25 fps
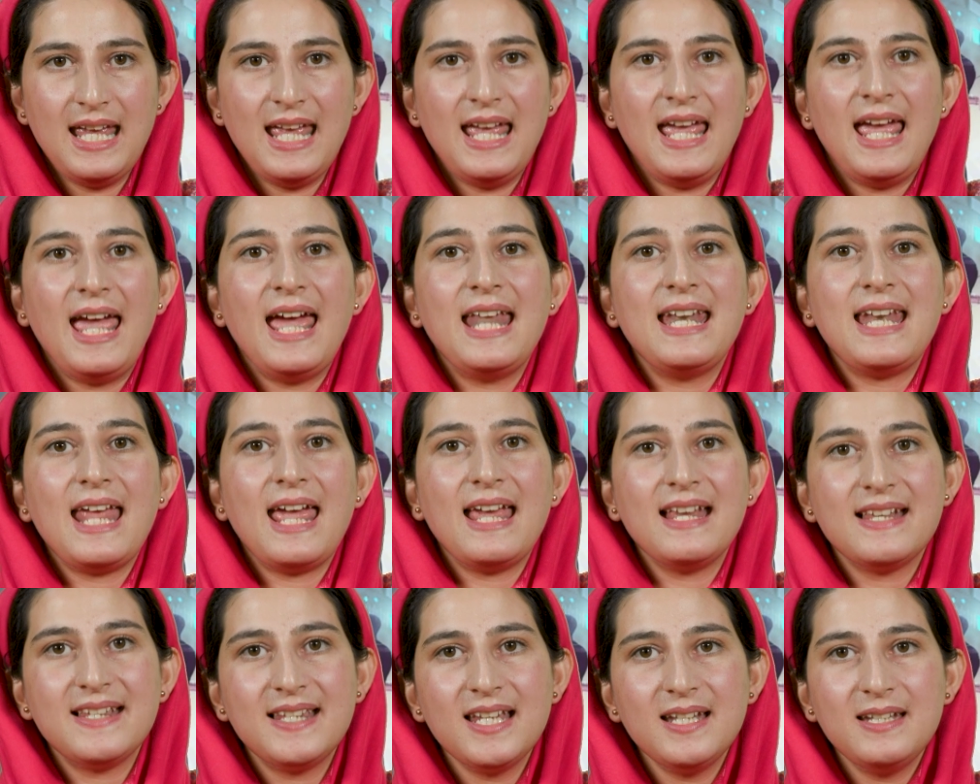An
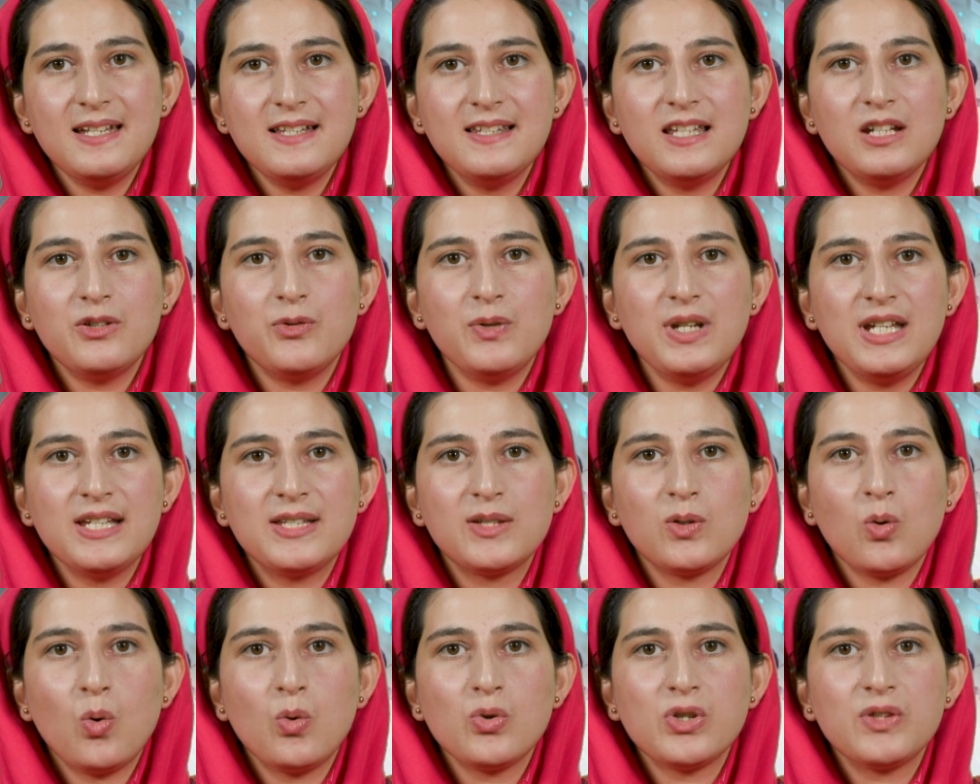asset is a
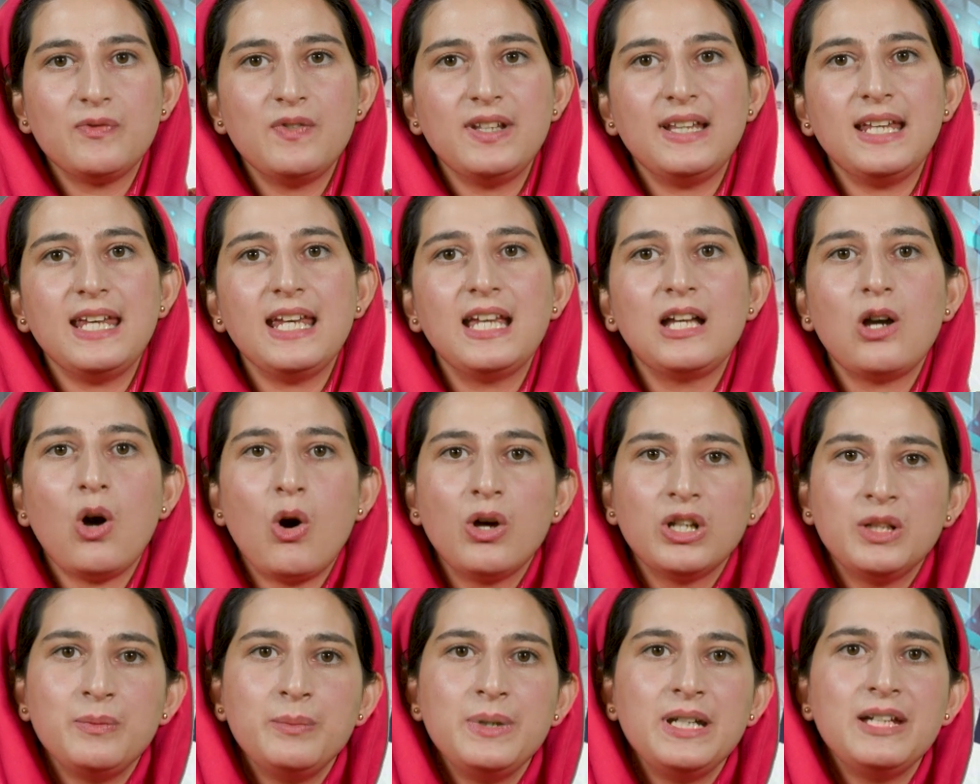resource with
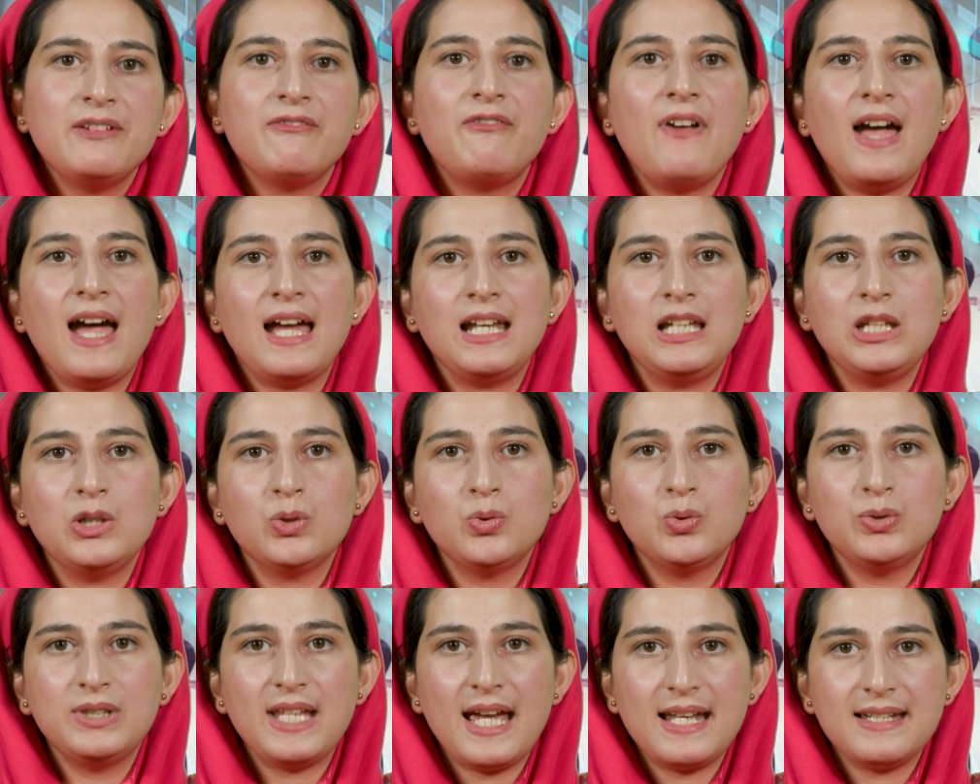economic value
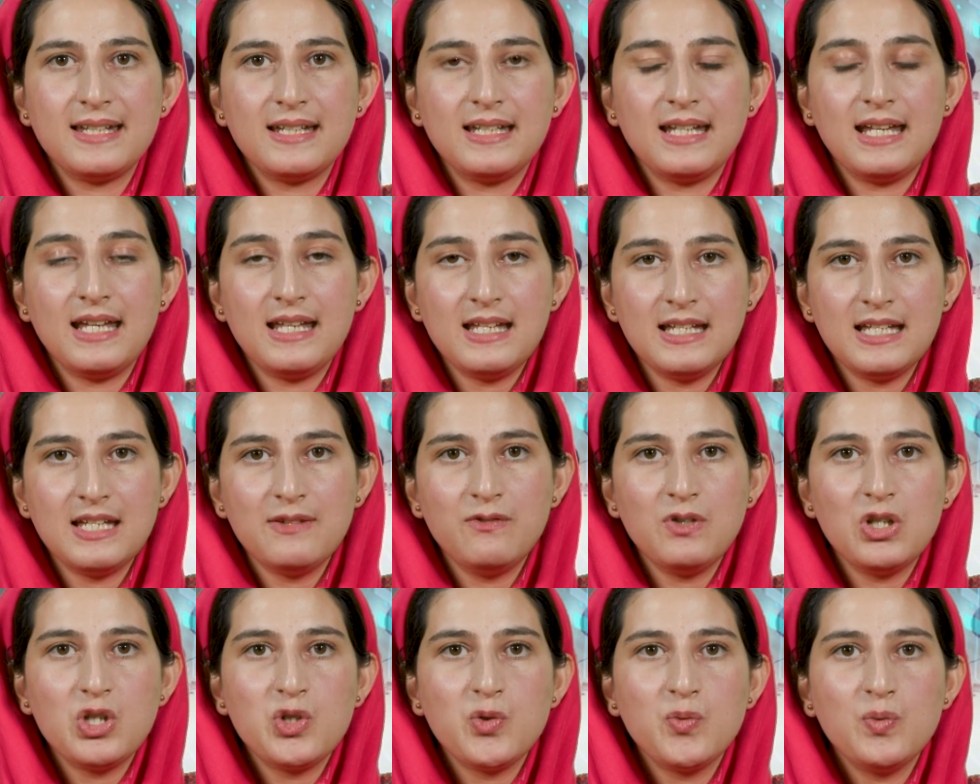that an
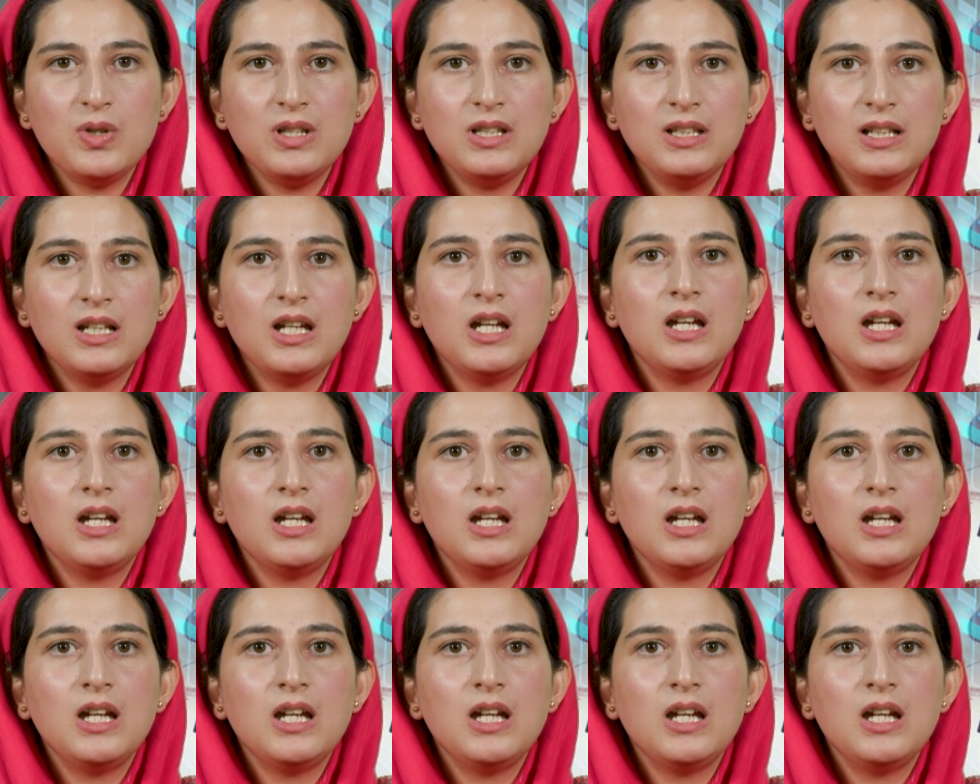individual,